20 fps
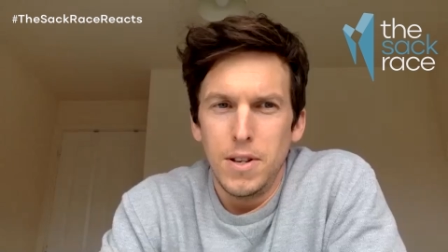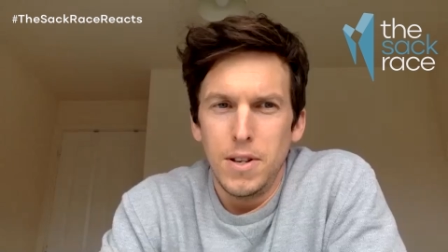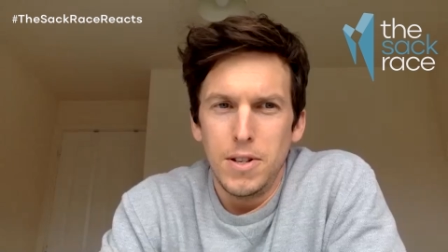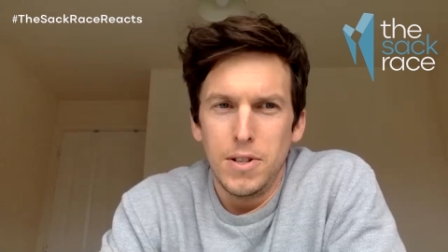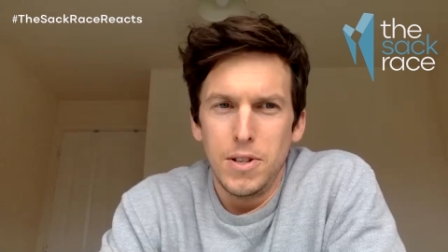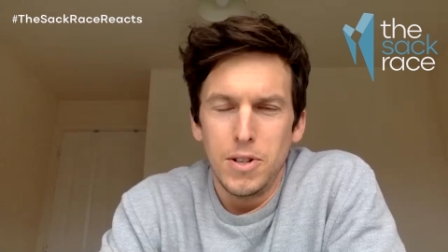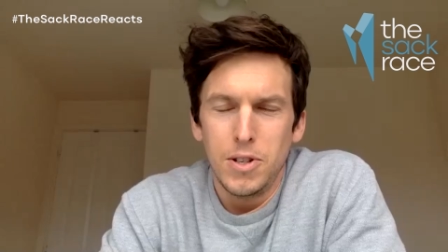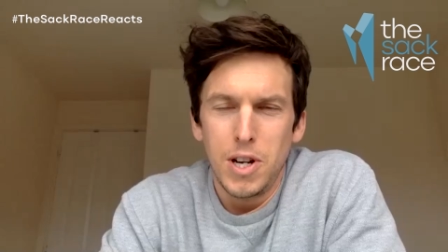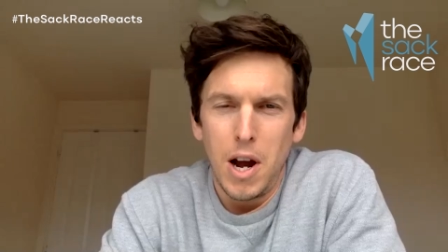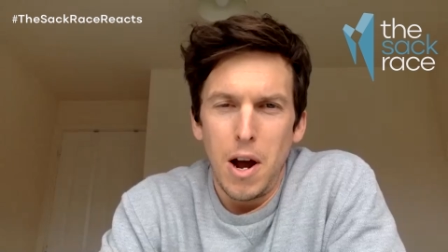a
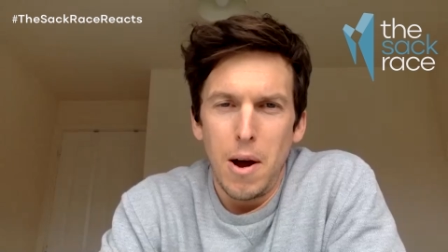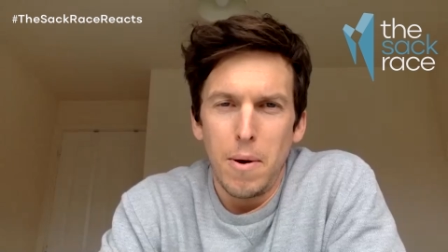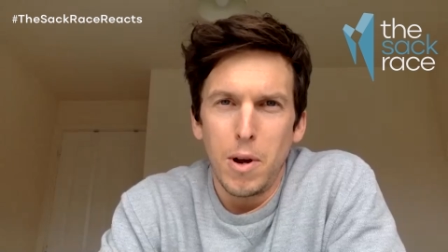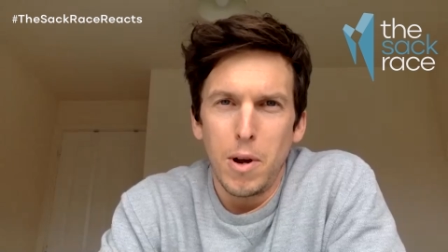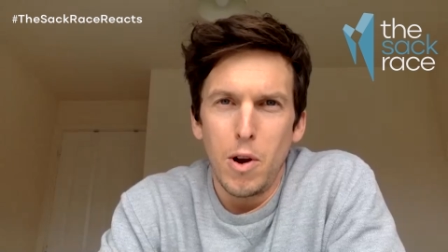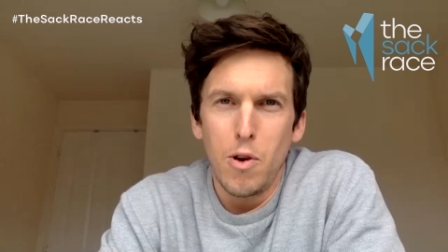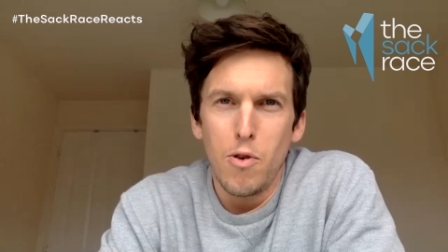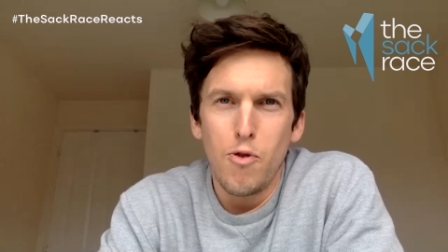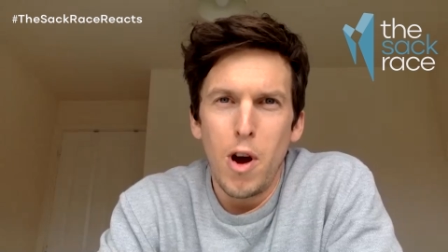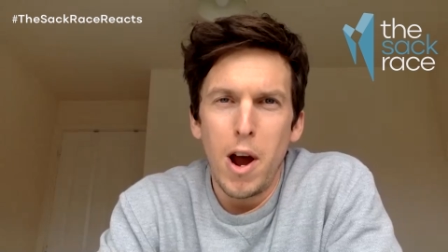decent shout. I'm
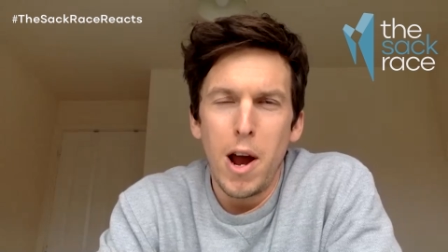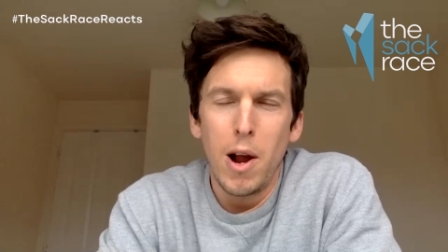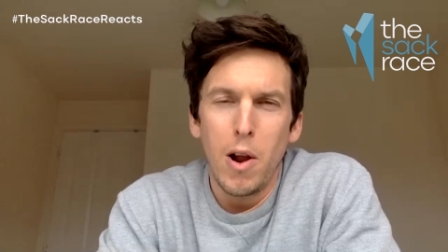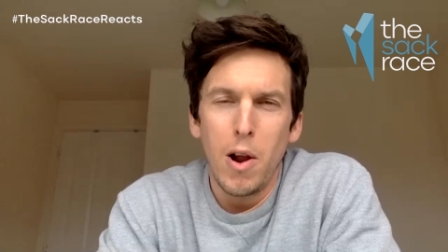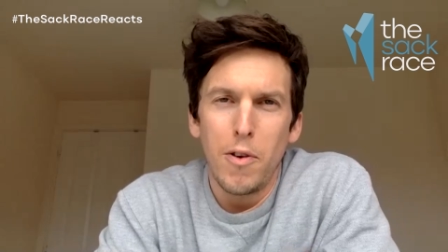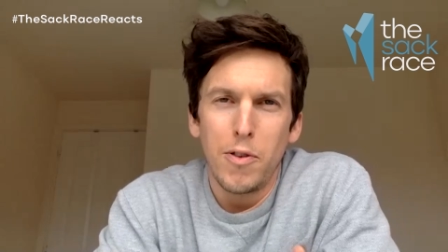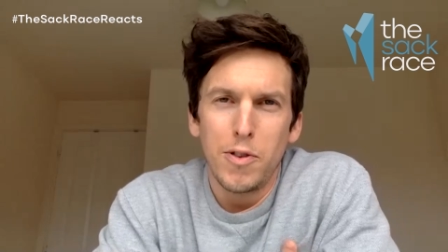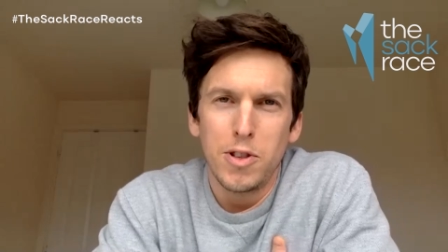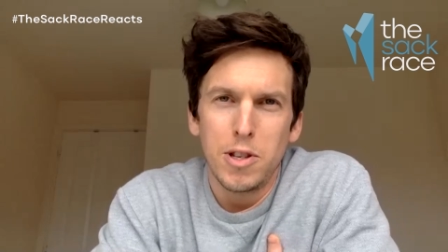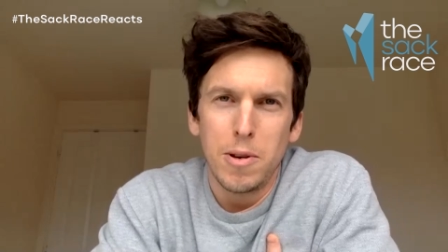going to reel
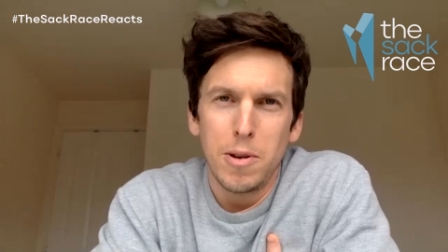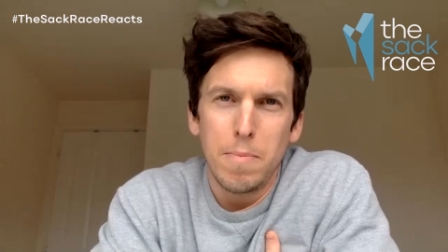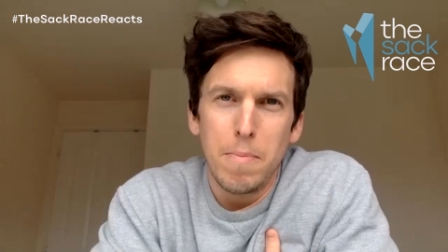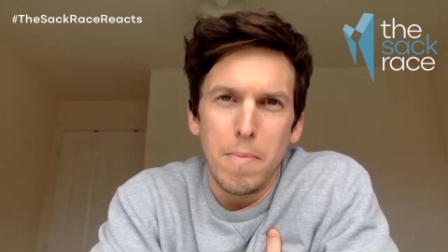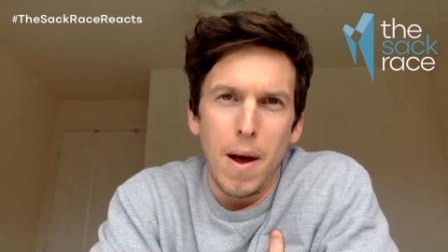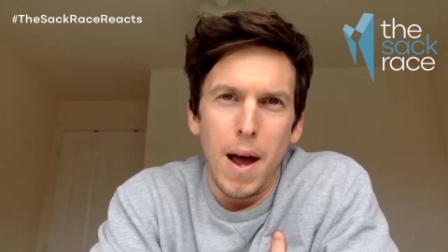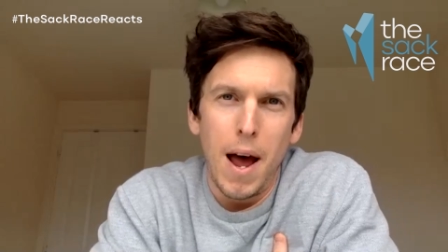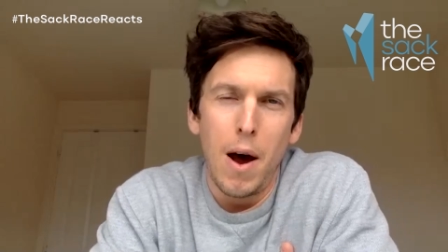off some